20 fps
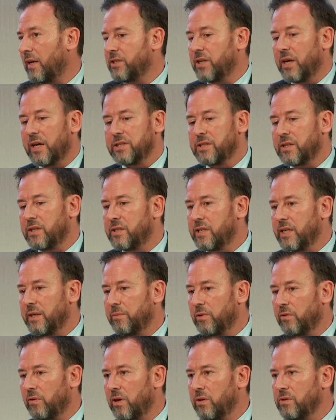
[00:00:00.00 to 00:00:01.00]
as the
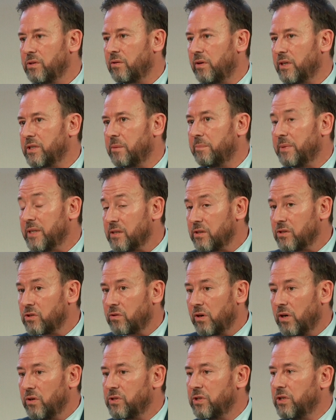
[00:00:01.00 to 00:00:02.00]
team grows or as the business
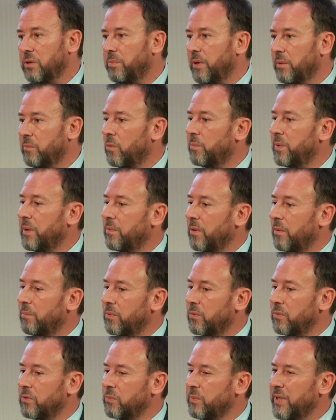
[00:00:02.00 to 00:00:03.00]
grows and you bring more people on
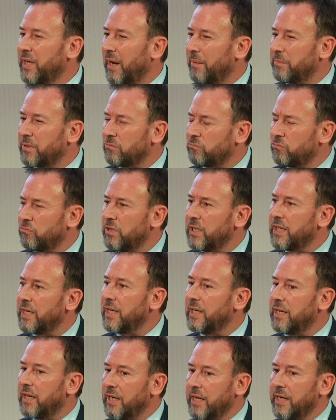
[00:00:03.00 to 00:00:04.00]
board, we kept it
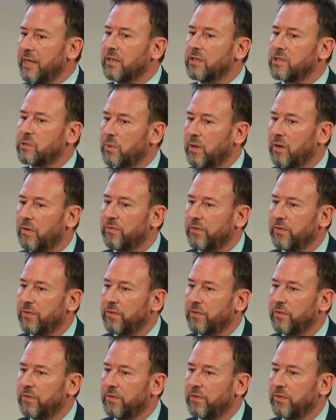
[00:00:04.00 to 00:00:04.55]
really lean as well.